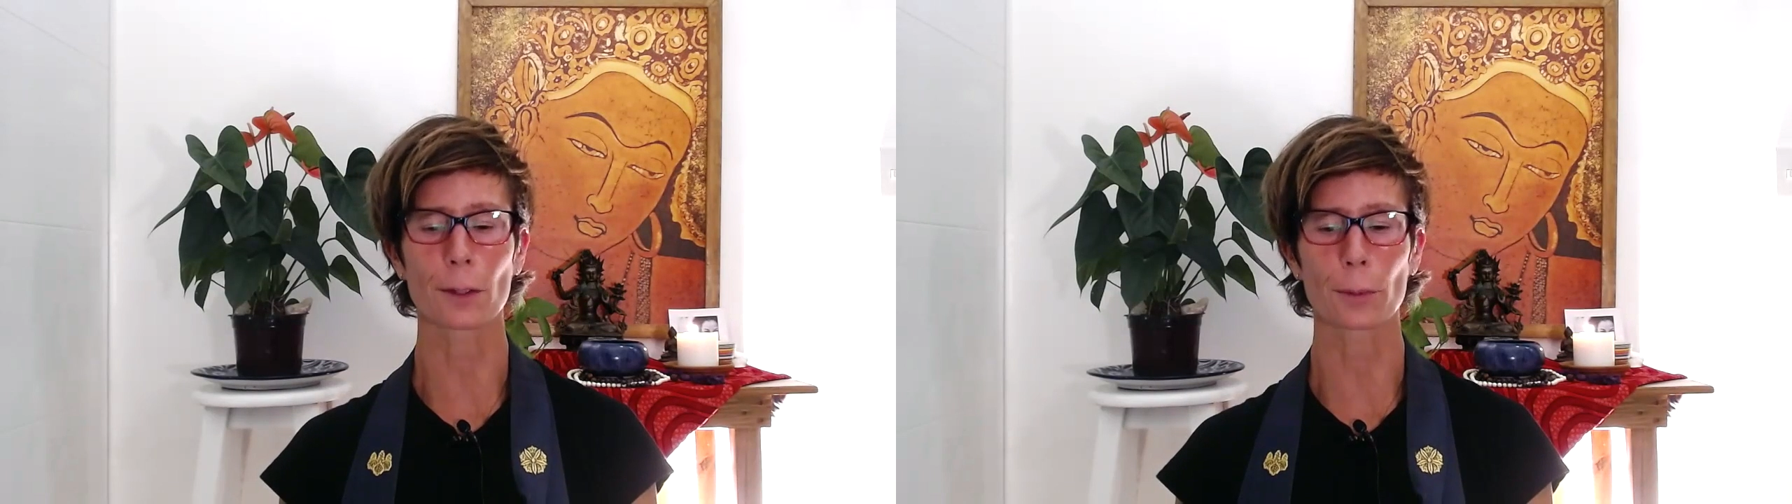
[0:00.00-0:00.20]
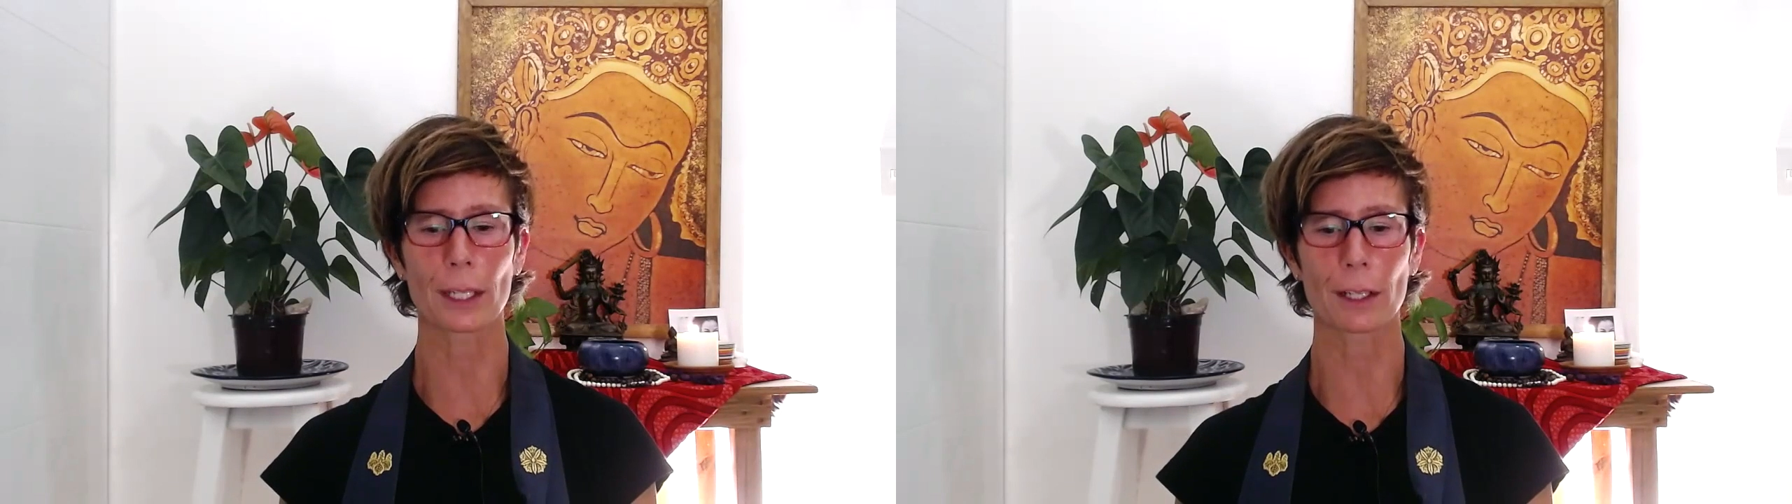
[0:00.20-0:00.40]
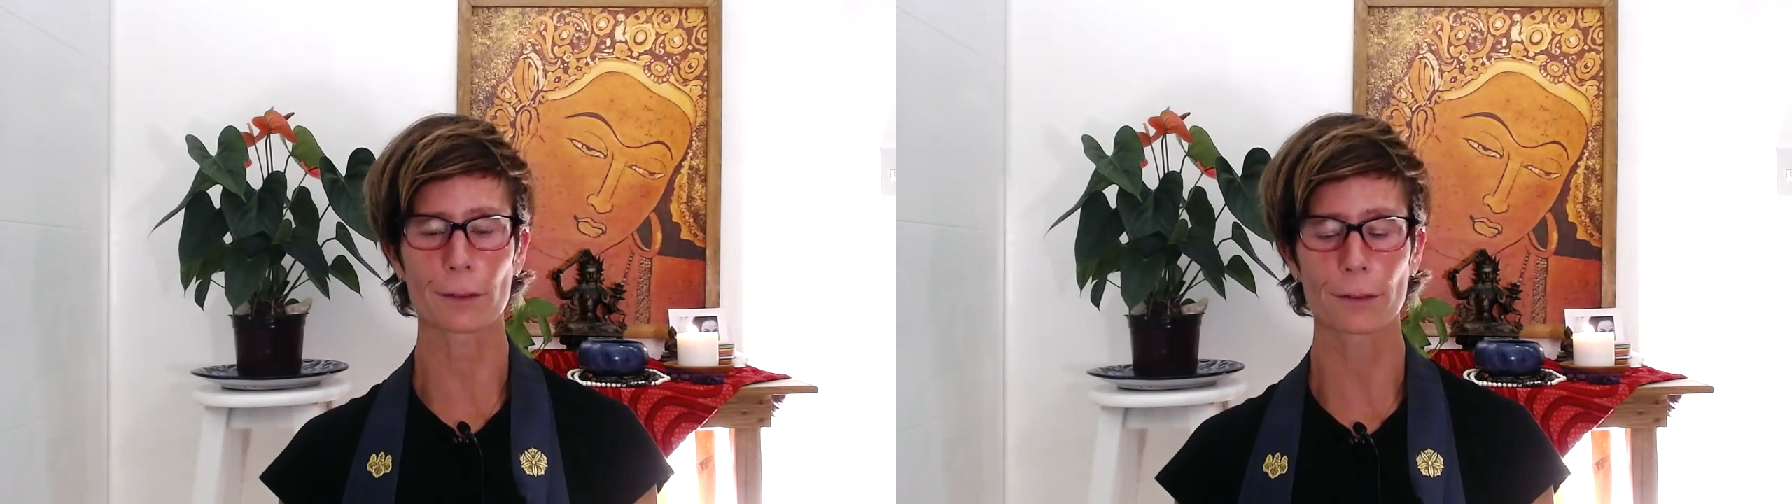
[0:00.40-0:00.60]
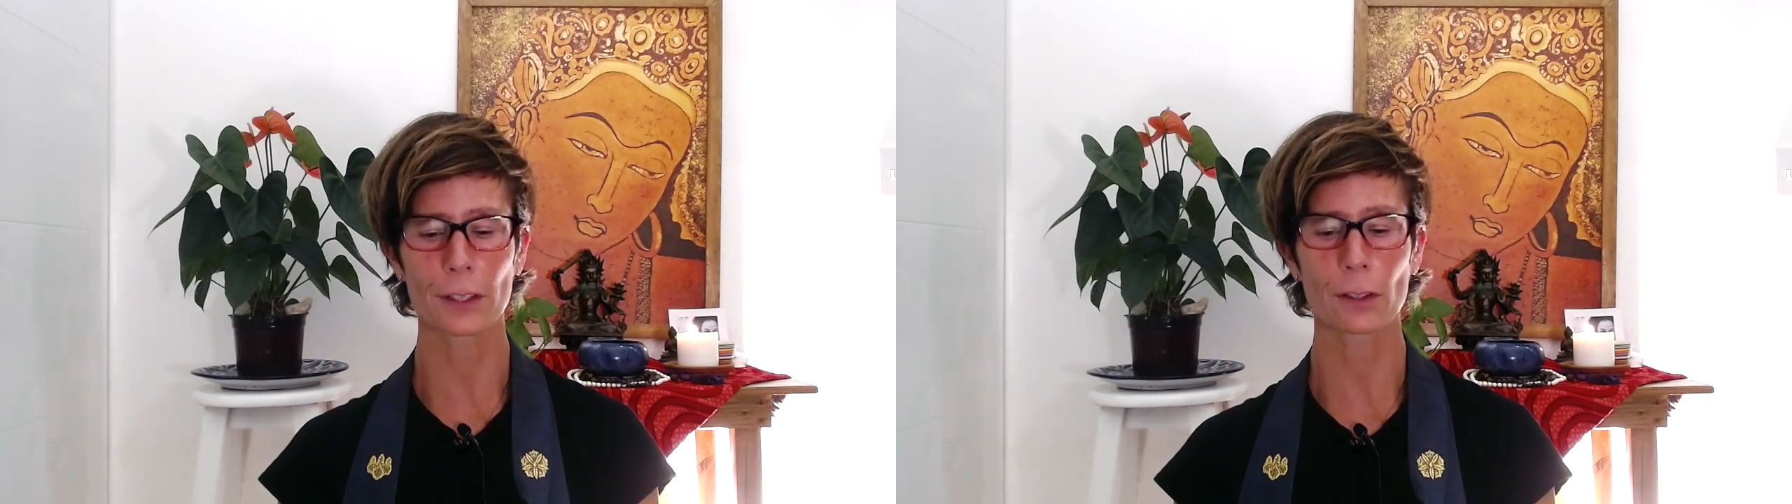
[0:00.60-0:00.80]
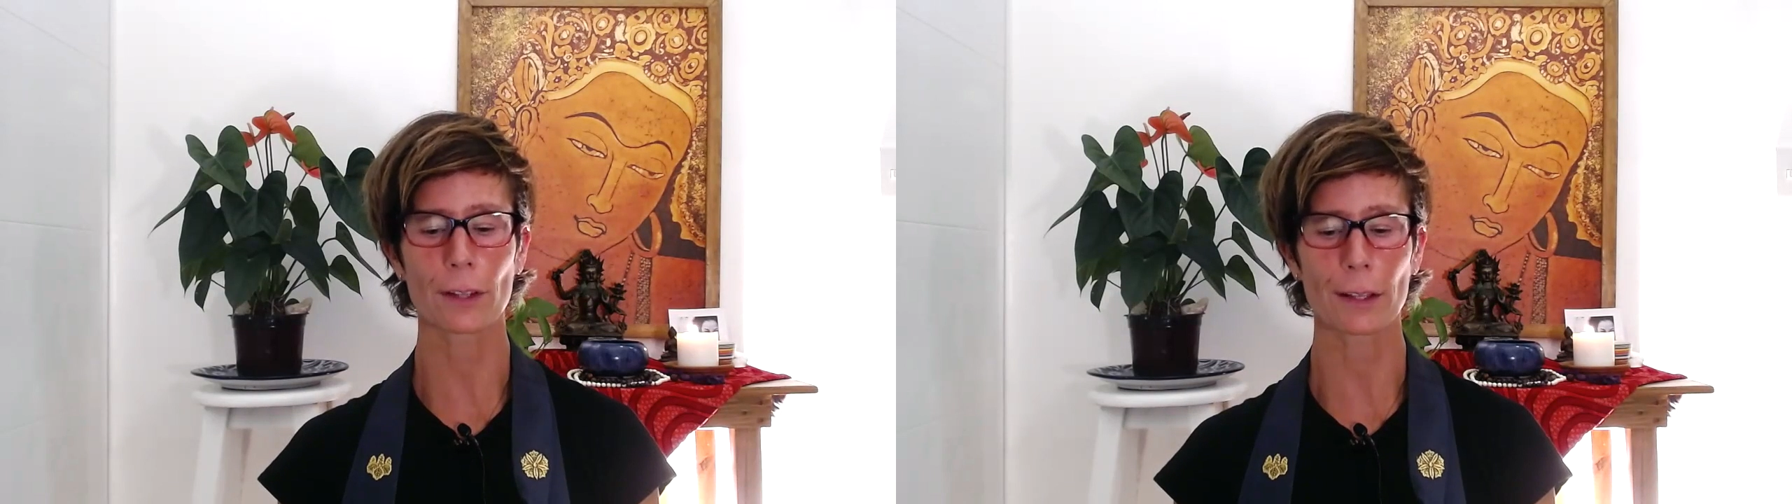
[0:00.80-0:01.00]
we can
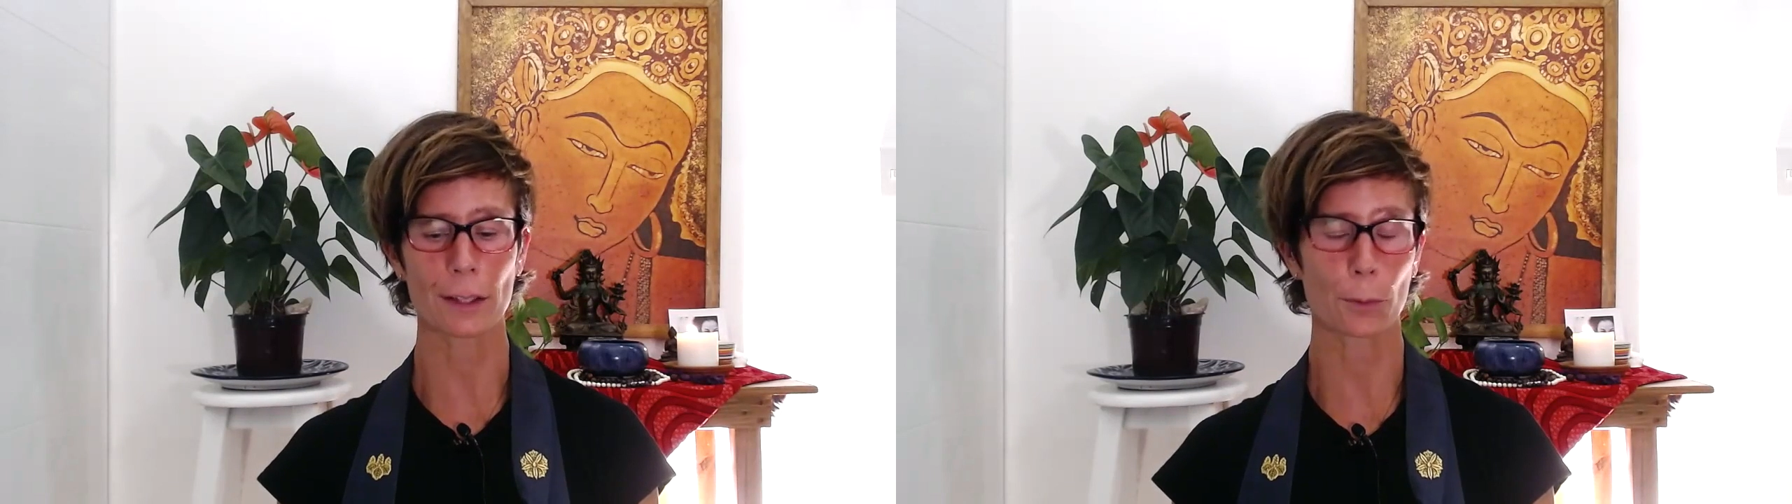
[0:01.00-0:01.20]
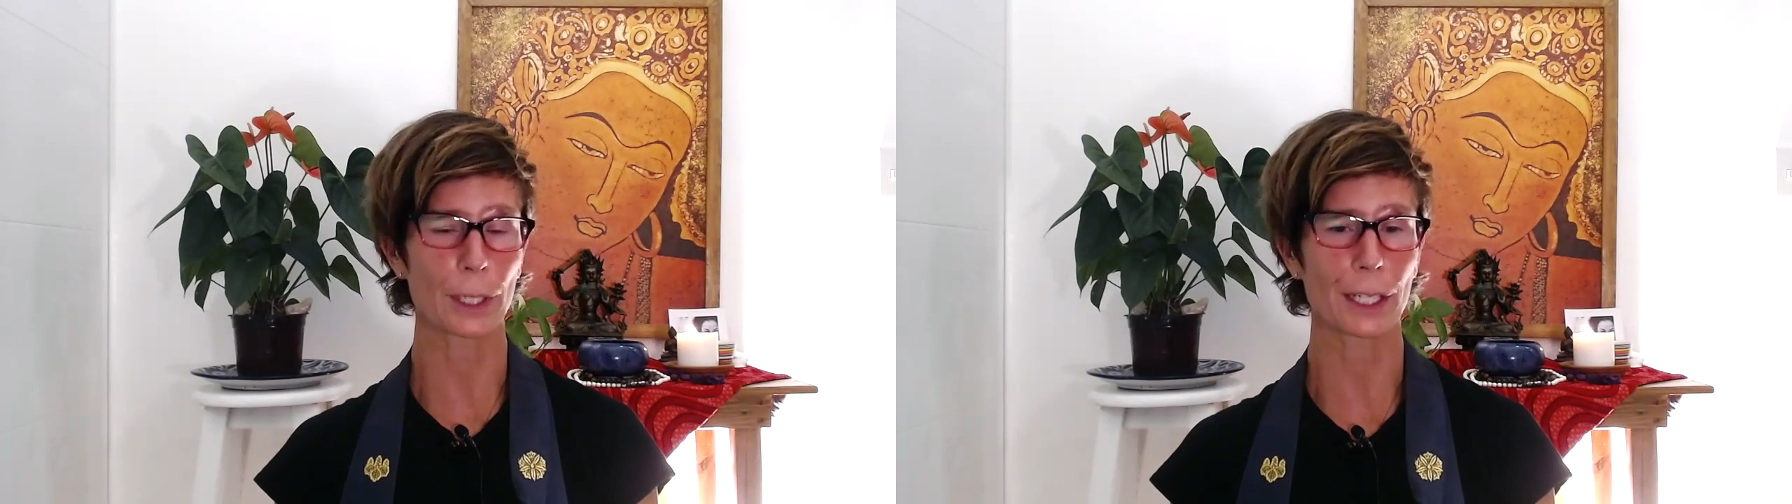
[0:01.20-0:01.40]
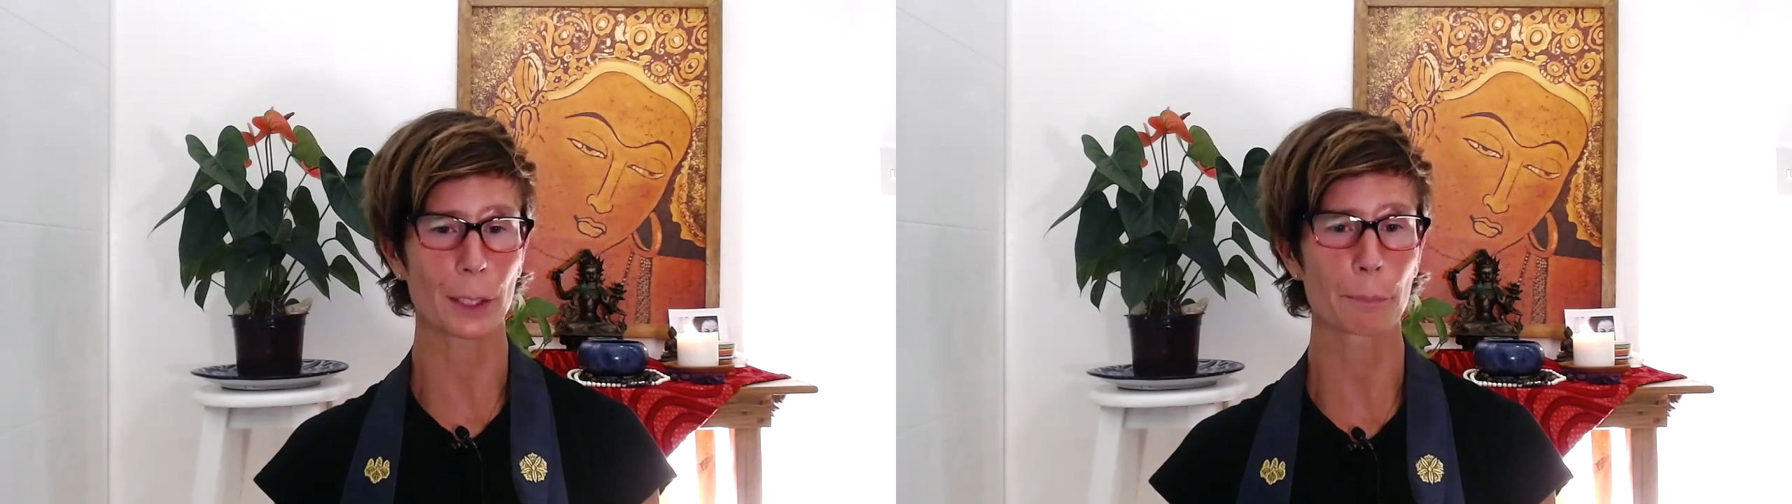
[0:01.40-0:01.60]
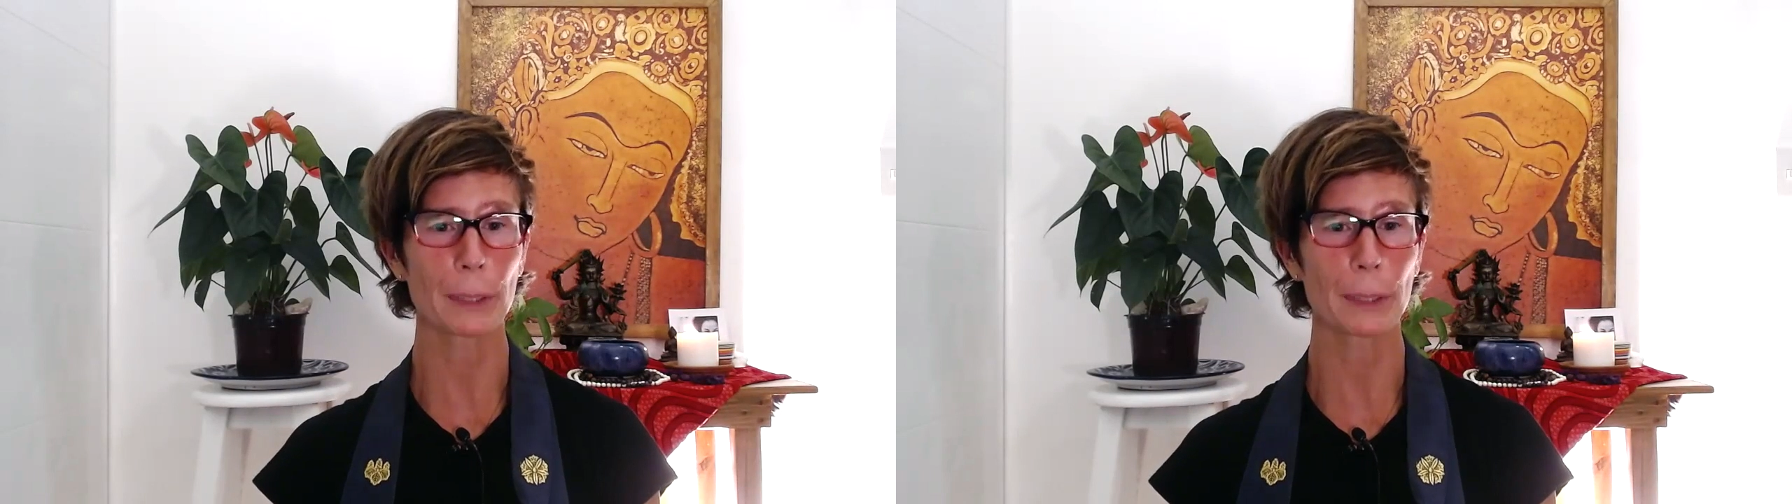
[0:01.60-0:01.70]
feel that we can